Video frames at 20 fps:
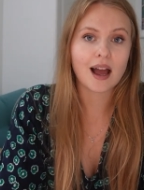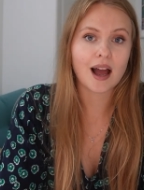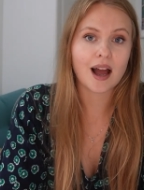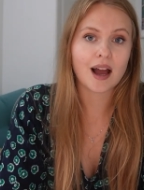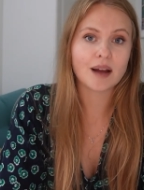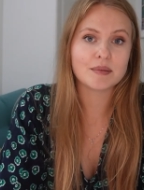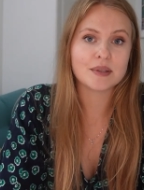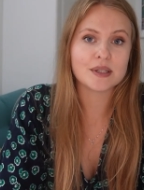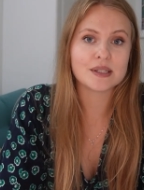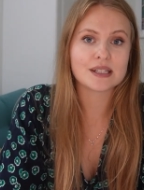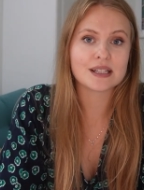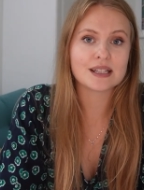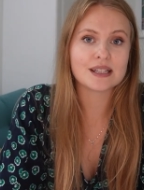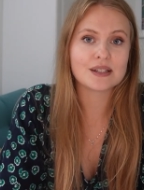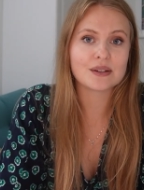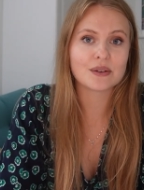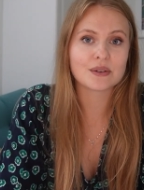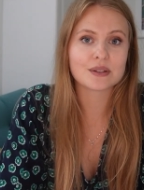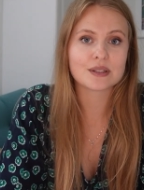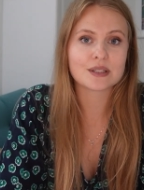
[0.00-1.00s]
I'm usually
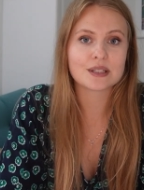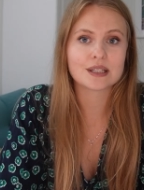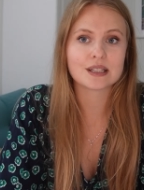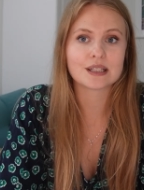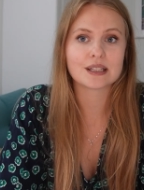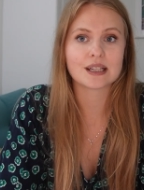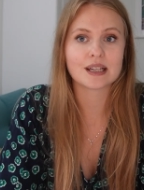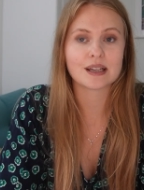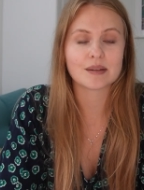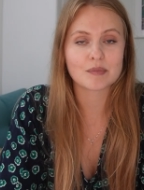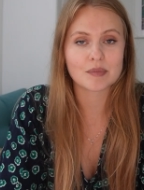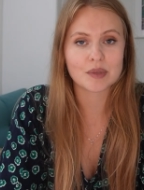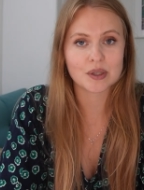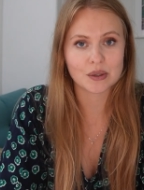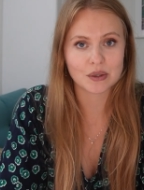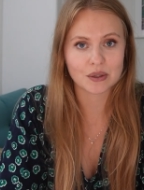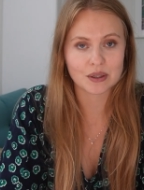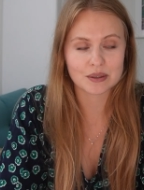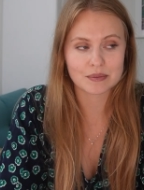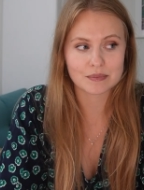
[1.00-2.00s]
not a
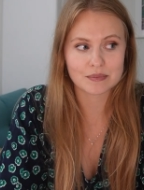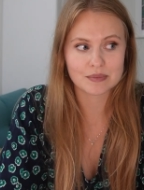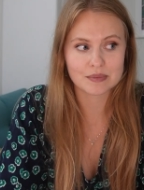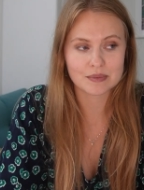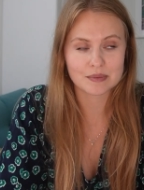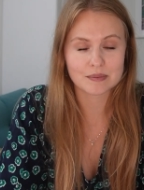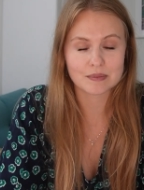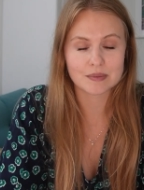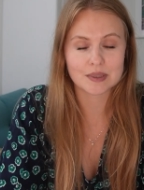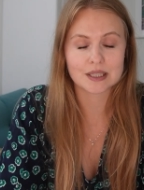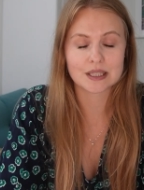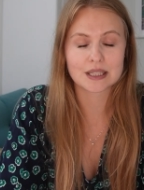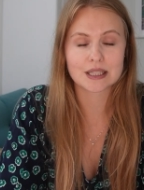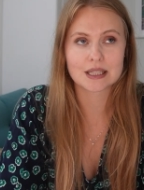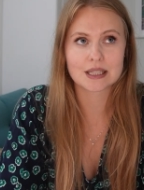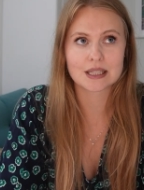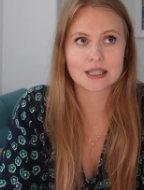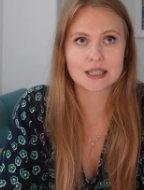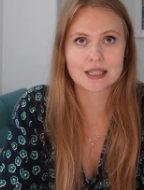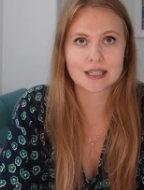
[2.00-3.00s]

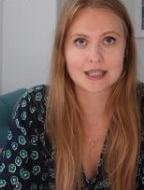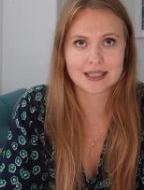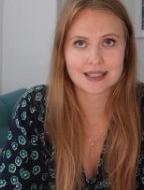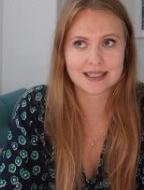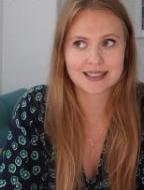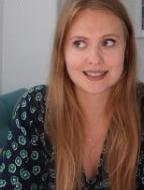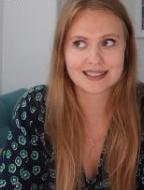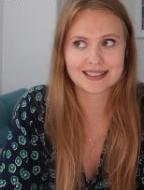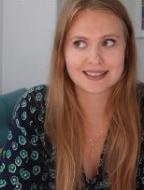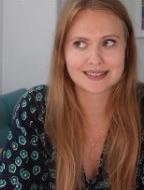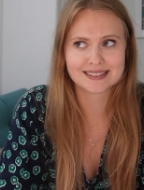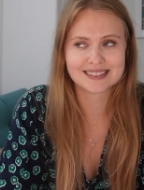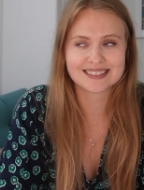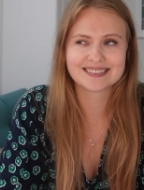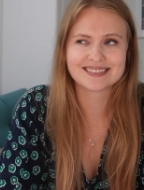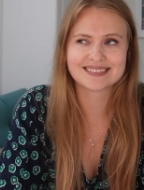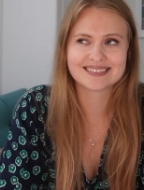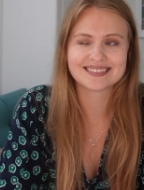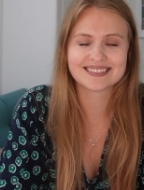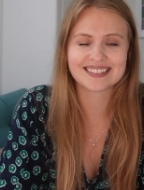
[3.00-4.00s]
monogamous
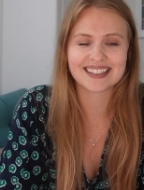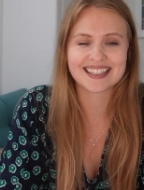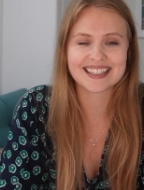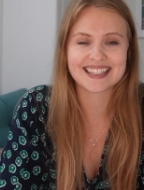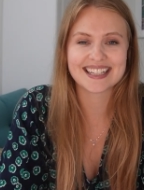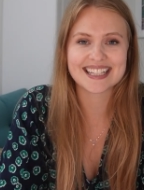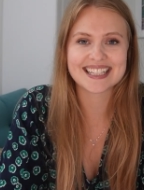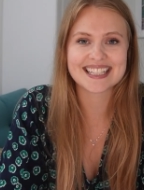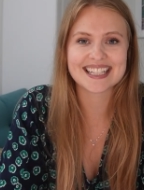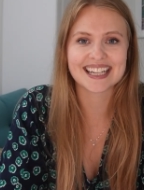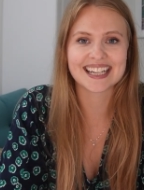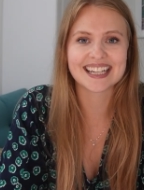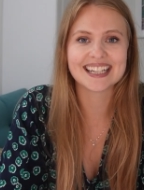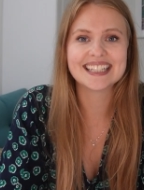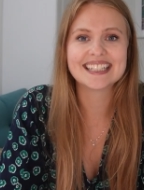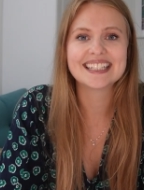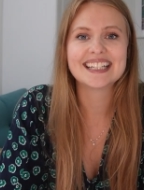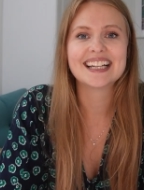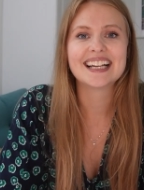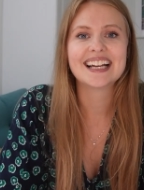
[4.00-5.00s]

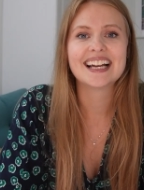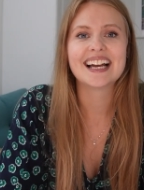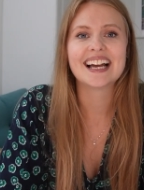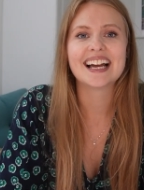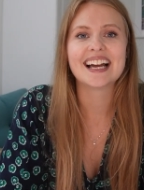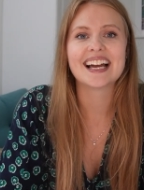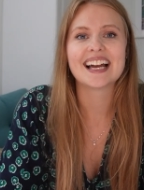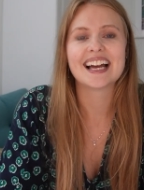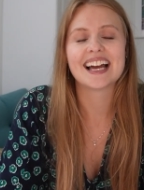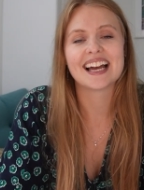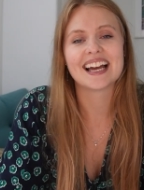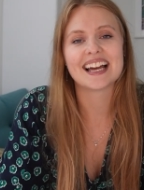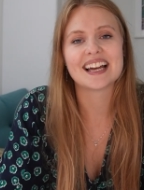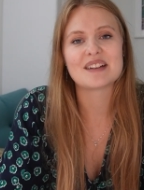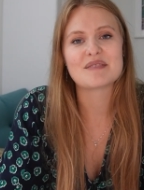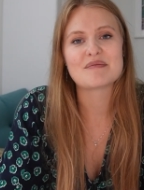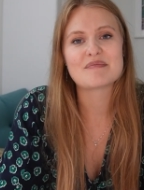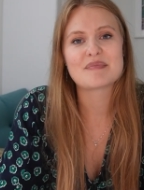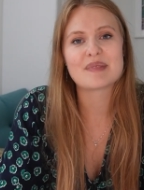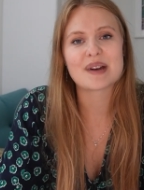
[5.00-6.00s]
knitter,
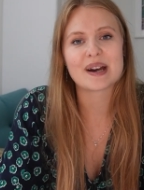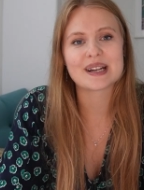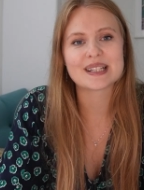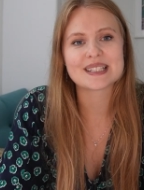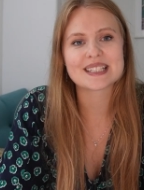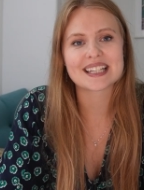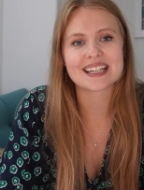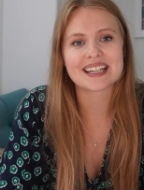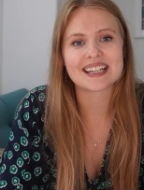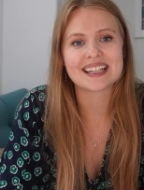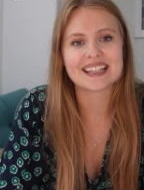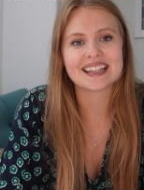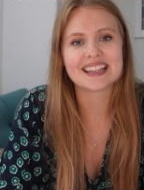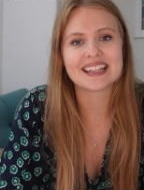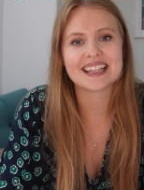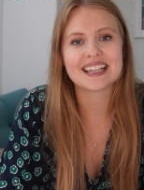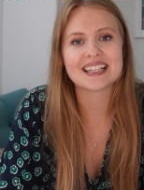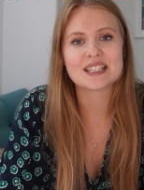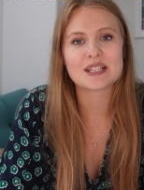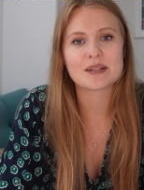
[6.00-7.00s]
but I
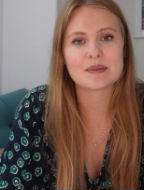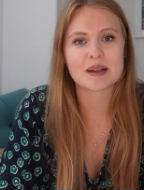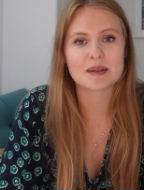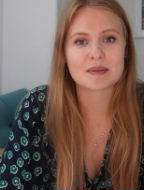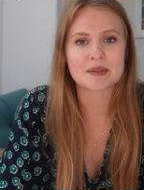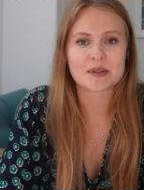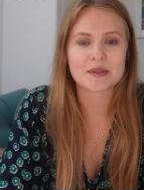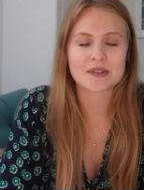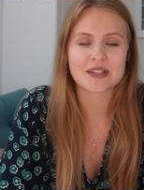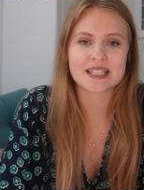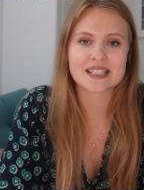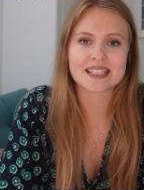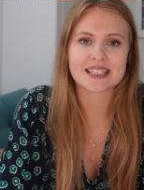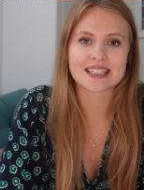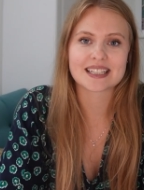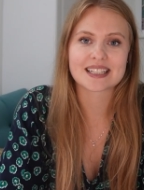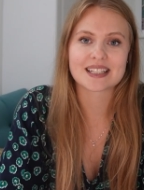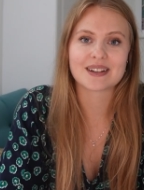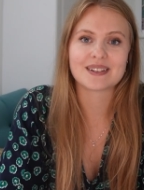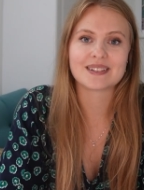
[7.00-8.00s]
think to be able to reach
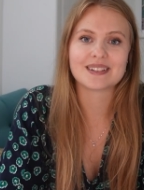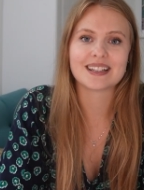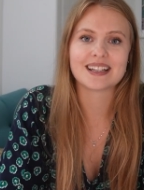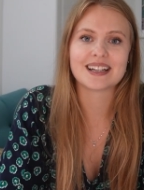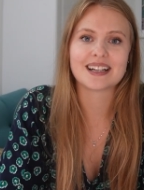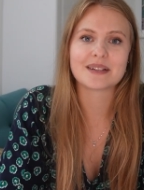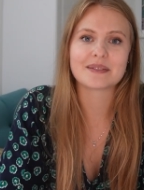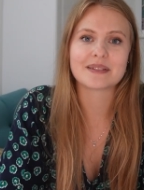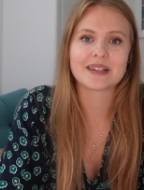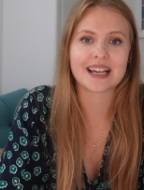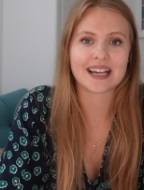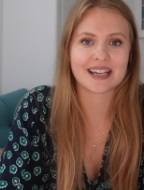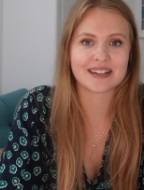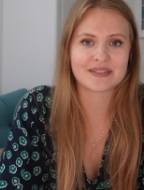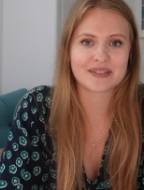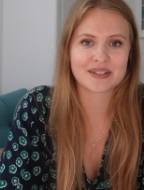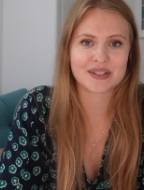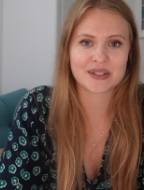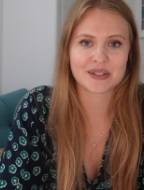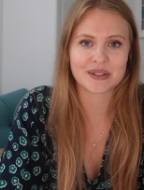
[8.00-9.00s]
this goal I will
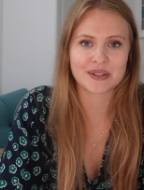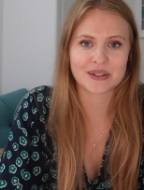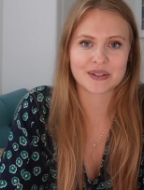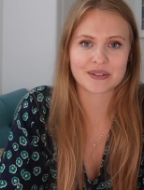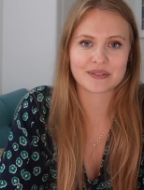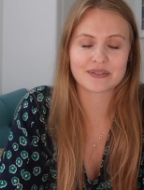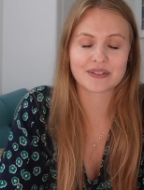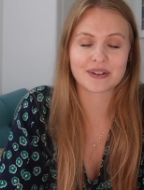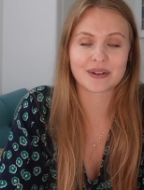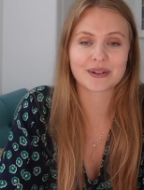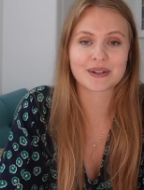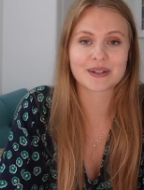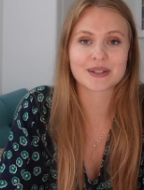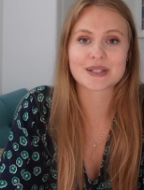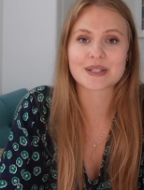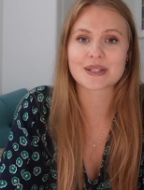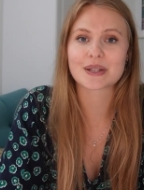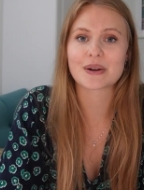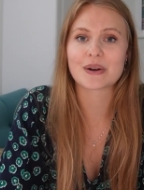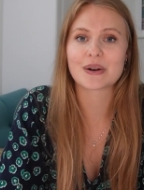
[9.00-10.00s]
have to
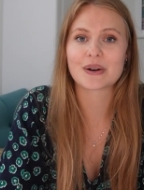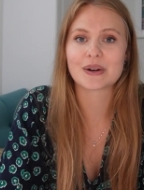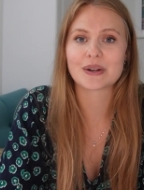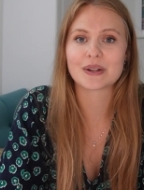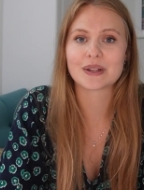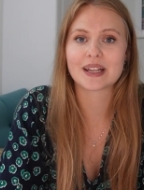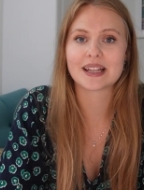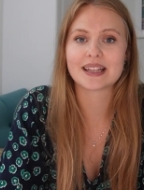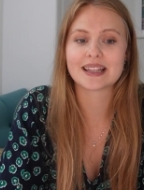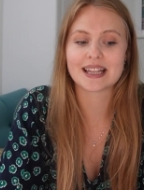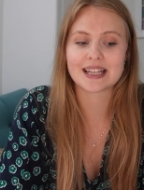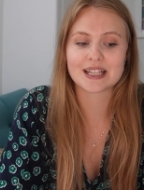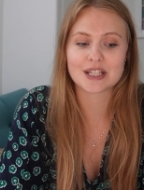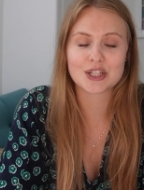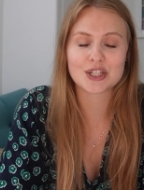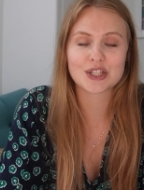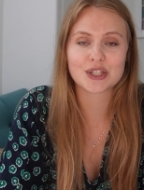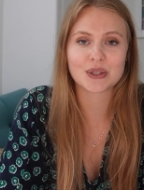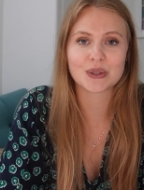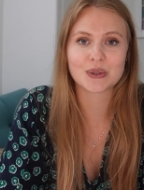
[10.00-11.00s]
focus on the
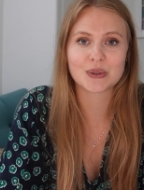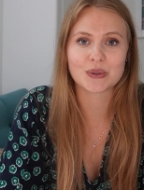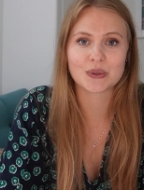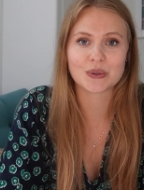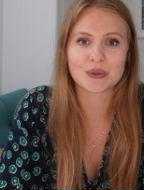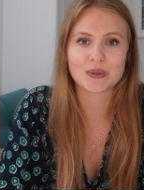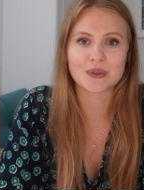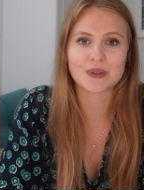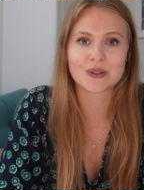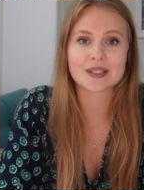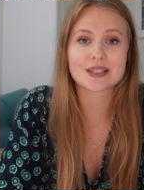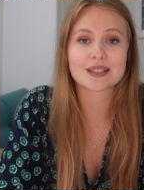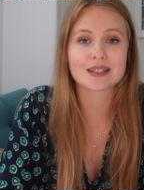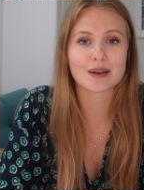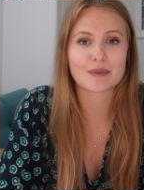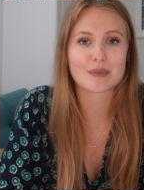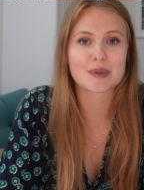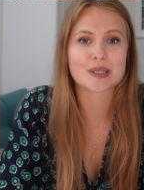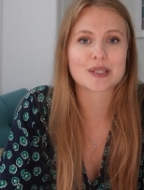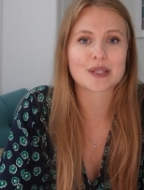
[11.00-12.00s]
2
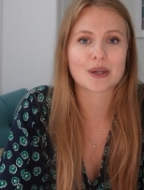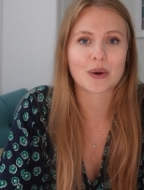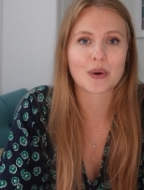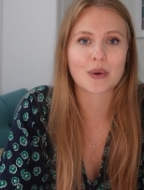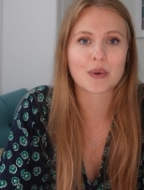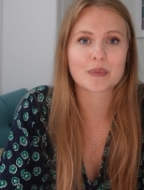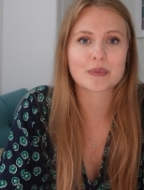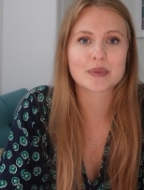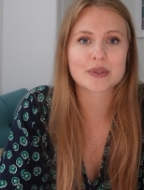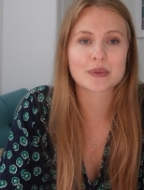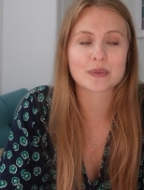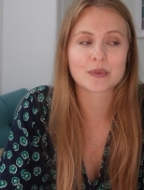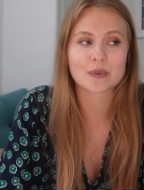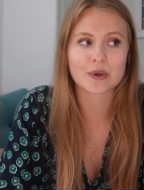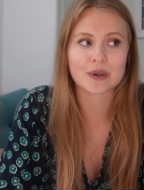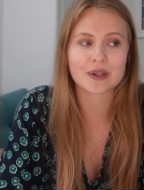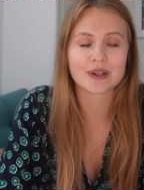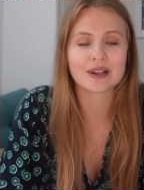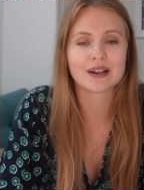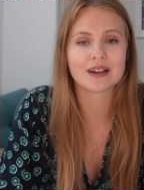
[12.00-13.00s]
summer tops
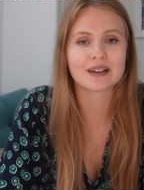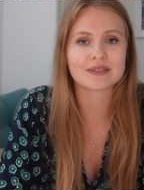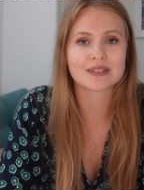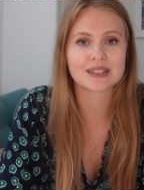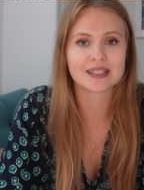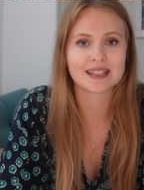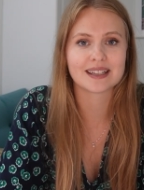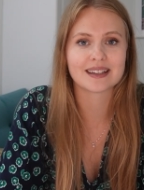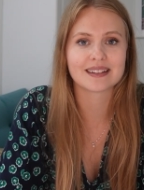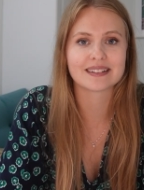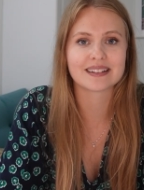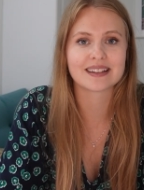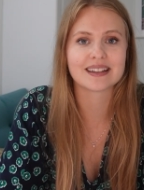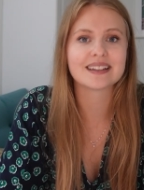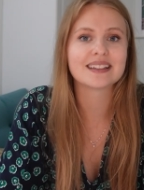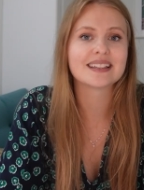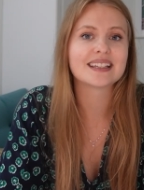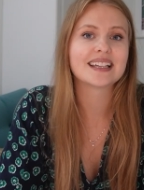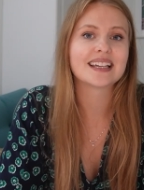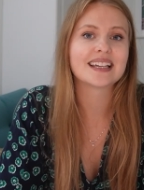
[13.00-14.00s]
one after the other,